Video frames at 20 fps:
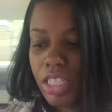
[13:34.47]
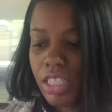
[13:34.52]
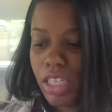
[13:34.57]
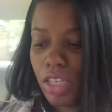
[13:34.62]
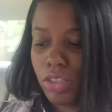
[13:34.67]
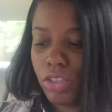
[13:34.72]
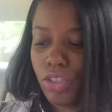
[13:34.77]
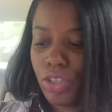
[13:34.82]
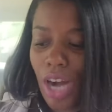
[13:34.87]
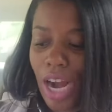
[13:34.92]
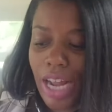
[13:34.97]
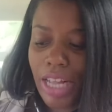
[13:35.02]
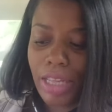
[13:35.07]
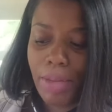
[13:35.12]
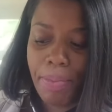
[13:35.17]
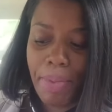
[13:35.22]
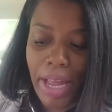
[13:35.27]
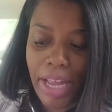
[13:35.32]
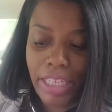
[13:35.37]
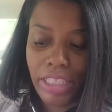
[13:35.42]
So try
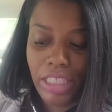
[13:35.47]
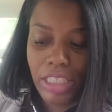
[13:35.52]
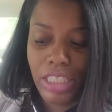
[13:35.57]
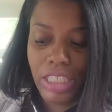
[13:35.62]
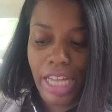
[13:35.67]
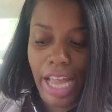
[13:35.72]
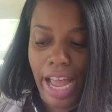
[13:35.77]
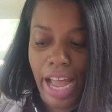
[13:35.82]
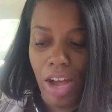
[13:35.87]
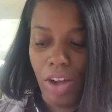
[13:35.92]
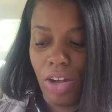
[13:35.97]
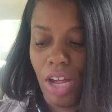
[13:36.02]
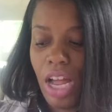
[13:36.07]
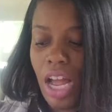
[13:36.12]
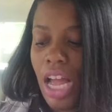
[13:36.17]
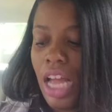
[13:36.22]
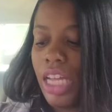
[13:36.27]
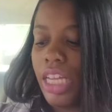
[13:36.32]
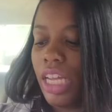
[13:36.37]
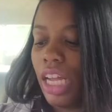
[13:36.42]
the patches out.
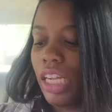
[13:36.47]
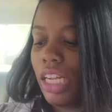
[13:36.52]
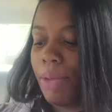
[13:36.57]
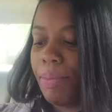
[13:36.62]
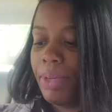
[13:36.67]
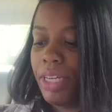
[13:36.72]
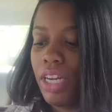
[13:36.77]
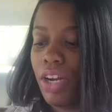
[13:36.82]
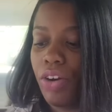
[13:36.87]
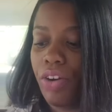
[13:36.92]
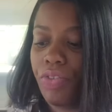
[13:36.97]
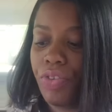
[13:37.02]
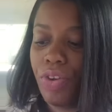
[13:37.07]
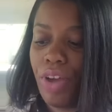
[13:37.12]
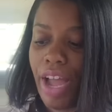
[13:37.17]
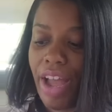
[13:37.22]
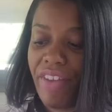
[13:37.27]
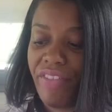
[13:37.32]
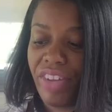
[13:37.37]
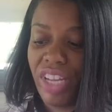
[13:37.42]
Y'all let me know if you
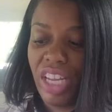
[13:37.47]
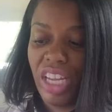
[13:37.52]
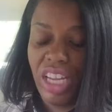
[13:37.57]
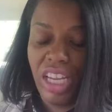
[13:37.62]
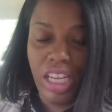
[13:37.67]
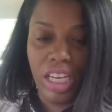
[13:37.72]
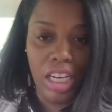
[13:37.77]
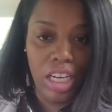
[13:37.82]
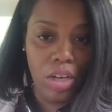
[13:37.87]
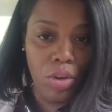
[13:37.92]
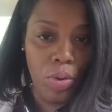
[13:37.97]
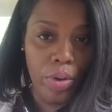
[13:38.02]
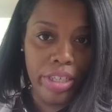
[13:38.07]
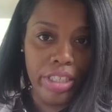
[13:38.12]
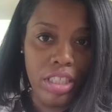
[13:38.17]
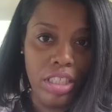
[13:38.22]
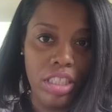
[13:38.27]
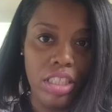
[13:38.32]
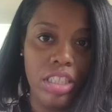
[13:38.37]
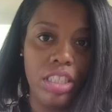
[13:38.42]
have any
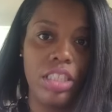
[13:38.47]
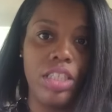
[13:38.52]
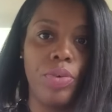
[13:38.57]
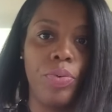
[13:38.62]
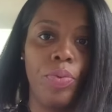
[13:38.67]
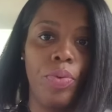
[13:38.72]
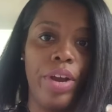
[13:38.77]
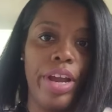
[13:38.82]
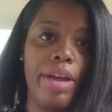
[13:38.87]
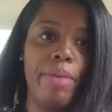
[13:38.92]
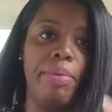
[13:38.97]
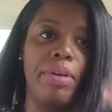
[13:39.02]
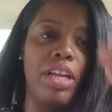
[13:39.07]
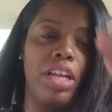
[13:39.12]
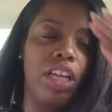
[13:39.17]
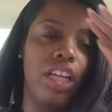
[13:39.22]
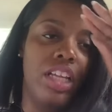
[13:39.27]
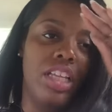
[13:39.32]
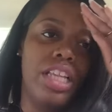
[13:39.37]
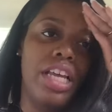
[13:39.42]
questions. The rep
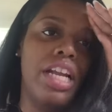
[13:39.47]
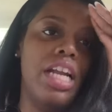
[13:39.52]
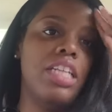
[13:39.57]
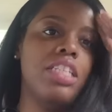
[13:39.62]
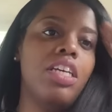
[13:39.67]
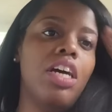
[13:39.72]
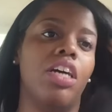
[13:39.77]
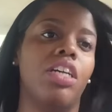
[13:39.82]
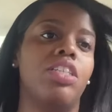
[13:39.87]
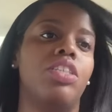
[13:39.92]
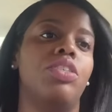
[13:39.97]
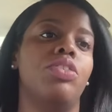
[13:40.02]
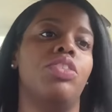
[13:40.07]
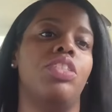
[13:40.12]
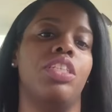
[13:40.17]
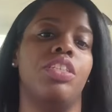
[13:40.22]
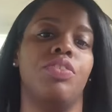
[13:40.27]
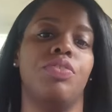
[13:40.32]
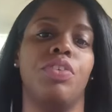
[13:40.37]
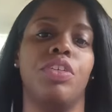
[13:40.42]
that I talked to,
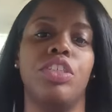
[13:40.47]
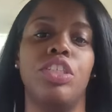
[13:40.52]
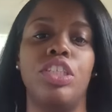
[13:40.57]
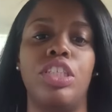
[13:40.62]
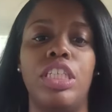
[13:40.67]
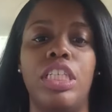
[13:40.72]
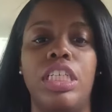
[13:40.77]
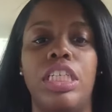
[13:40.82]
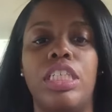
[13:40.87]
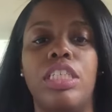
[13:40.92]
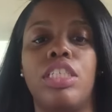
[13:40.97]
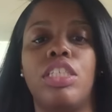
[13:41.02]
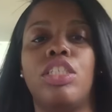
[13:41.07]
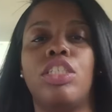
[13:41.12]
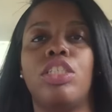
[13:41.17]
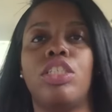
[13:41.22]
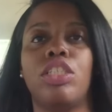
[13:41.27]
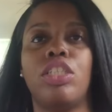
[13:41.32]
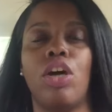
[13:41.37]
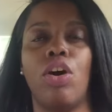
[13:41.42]
Jennifer, she is
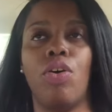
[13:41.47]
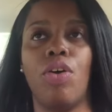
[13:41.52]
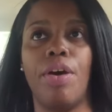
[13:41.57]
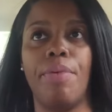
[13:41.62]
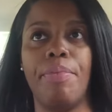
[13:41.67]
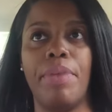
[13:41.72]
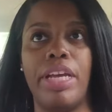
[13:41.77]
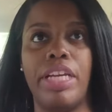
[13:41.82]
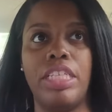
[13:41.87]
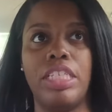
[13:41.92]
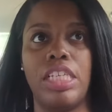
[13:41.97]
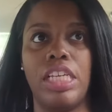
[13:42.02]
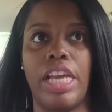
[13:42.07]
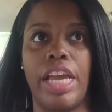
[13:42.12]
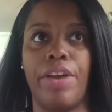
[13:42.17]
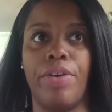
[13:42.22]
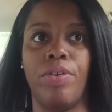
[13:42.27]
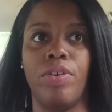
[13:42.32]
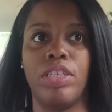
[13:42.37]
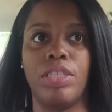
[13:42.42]
so amazing
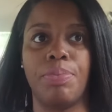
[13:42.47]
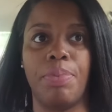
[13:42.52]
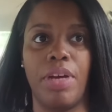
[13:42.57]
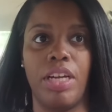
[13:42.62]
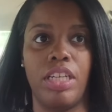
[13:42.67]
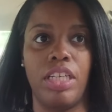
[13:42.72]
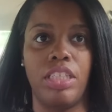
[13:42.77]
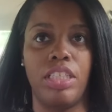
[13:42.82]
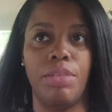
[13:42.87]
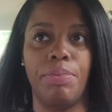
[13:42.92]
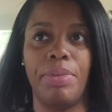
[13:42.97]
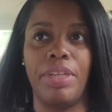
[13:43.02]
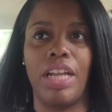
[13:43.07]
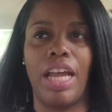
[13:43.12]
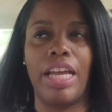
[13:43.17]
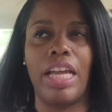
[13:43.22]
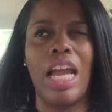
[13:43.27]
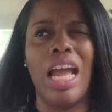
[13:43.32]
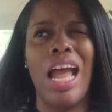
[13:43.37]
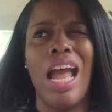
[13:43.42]
at responding to me.
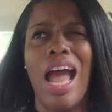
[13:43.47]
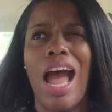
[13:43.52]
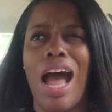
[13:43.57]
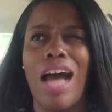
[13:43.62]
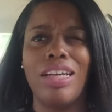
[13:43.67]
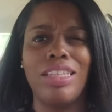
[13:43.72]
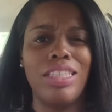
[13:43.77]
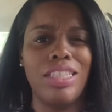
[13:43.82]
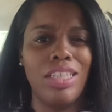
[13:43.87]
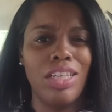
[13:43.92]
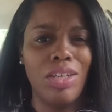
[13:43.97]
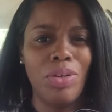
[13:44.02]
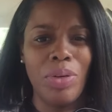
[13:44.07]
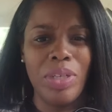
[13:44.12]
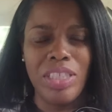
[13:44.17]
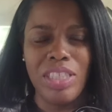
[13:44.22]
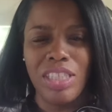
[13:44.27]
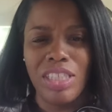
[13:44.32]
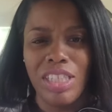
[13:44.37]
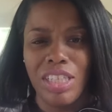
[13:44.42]
Like, I'll send her
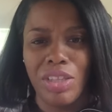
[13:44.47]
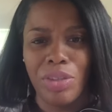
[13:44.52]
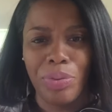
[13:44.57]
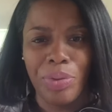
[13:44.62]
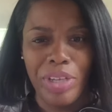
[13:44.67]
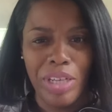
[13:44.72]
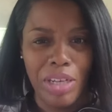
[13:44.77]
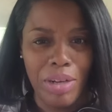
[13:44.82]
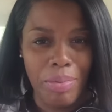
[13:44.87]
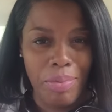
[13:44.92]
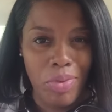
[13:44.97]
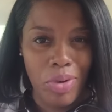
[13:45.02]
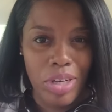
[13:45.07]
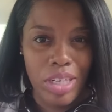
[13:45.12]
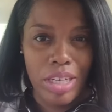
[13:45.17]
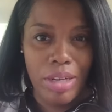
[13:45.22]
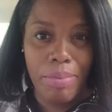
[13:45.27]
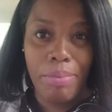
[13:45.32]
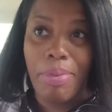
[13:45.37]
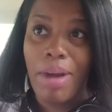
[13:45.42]
questions at 3 in the
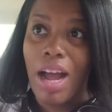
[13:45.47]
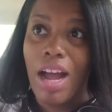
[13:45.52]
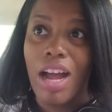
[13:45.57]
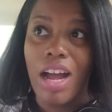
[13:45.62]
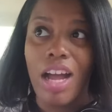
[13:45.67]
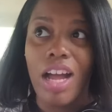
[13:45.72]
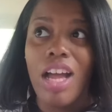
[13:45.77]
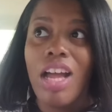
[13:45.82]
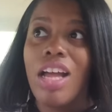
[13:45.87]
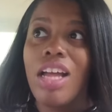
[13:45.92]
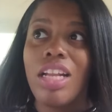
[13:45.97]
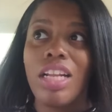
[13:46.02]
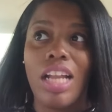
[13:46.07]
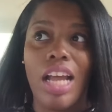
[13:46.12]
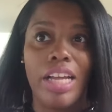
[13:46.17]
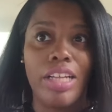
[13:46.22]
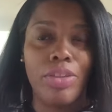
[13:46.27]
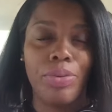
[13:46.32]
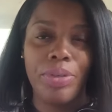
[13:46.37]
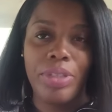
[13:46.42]
morning. By
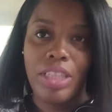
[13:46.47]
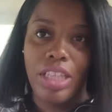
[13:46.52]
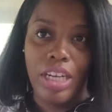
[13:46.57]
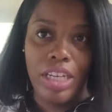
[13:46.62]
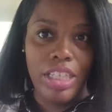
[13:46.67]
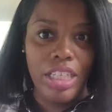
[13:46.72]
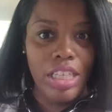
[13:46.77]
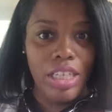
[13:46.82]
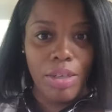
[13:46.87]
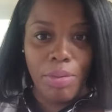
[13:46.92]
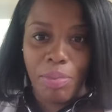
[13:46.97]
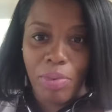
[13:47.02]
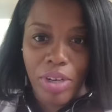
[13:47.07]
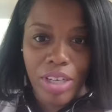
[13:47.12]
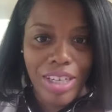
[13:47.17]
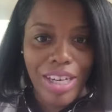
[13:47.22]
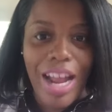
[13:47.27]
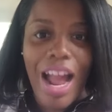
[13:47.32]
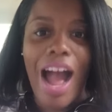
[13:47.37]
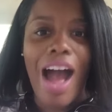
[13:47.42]
like 3:30 in the
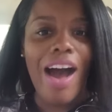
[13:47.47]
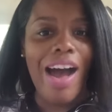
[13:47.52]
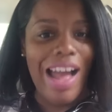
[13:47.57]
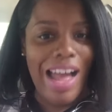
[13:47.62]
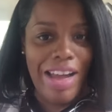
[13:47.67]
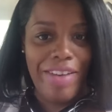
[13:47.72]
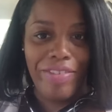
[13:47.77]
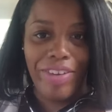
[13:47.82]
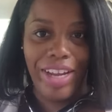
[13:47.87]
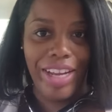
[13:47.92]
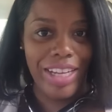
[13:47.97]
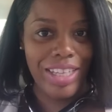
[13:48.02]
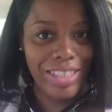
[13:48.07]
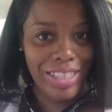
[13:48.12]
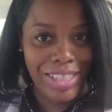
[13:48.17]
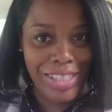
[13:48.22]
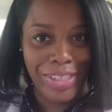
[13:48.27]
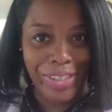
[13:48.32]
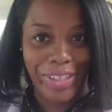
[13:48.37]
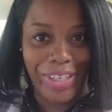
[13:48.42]
morning, I'll have an
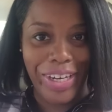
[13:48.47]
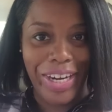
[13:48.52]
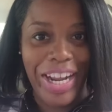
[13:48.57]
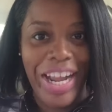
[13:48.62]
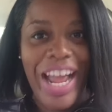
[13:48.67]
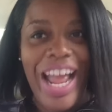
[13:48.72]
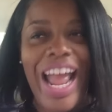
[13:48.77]
answer.